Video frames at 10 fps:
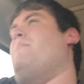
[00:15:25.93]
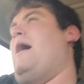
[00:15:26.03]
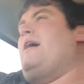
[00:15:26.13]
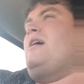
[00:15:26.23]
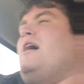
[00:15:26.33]

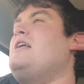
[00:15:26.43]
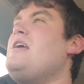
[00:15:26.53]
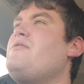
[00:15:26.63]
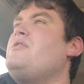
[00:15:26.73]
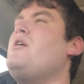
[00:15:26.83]
back. And
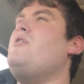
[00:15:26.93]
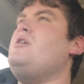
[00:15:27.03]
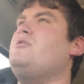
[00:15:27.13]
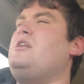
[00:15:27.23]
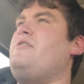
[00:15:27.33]
even though
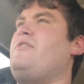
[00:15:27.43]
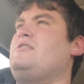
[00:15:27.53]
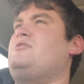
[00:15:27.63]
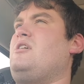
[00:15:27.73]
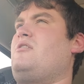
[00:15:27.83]
your
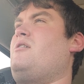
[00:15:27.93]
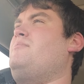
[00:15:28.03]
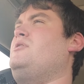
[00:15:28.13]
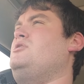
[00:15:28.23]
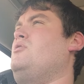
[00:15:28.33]
defense stunk up
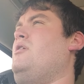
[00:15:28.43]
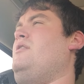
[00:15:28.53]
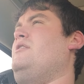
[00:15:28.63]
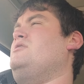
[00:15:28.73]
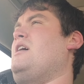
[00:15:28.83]
the joint
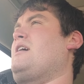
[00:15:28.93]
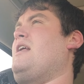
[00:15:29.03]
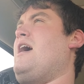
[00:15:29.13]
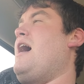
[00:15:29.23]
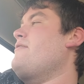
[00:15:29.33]
in the second
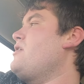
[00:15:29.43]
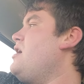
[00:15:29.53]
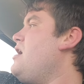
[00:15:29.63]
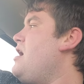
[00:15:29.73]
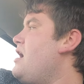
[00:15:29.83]
half,
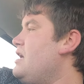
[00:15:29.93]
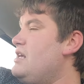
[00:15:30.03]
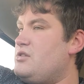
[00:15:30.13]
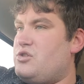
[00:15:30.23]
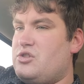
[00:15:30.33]

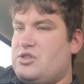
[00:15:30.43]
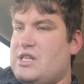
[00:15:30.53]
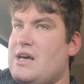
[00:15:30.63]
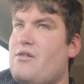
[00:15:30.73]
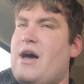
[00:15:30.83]
you
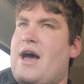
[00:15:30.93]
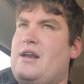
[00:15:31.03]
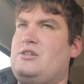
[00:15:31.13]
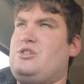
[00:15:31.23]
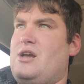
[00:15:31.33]
still had
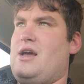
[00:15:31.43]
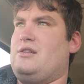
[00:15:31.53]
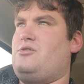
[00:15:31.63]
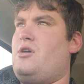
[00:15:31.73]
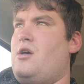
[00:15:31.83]
a
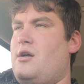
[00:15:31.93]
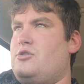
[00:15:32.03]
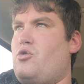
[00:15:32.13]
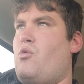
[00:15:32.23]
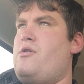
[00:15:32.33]
chance
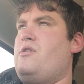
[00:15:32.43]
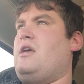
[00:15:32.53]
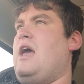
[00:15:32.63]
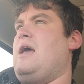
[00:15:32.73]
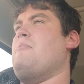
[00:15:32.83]
to win the
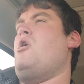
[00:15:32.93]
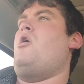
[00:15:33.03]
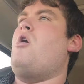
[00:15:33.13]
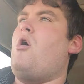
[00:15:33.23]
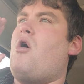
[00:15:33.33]
game.
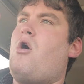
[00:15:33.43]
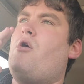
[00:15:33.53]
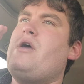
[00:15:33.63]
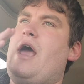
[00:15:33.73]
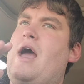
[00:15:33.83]

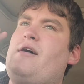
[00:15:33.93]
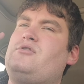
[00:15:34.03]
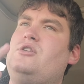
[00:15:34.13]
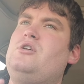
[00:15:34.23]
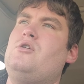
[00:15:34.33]
All you have
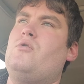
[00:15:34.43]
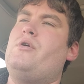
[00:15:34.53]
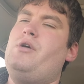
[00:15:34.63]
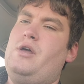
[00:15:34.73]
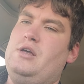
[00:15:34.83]
to do
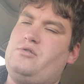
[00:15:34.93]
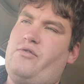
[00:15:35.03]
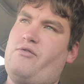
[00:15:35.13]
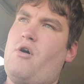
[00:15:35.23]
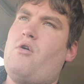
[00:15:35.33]
is
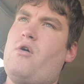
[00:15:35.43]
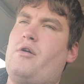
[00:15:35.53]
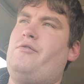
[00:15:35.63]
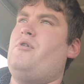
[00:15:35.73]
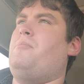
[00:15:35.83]
fall on a
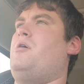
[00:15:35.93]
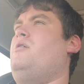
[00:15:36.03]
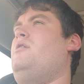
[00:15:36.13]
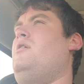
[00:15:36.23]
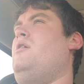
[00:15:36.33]
football.
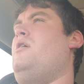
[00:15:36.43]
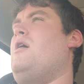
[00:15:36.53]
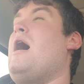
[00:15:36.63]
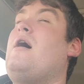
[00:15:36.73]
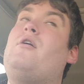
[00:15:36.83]

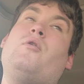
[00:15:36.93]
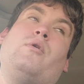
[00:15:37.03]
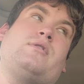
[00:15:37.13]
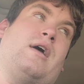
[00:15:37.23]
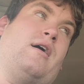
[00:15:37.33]
I don't know
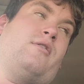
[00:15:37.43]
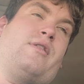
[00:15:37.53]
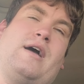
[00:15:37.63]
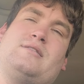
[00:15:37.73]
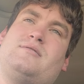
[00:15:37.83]
what the hell that...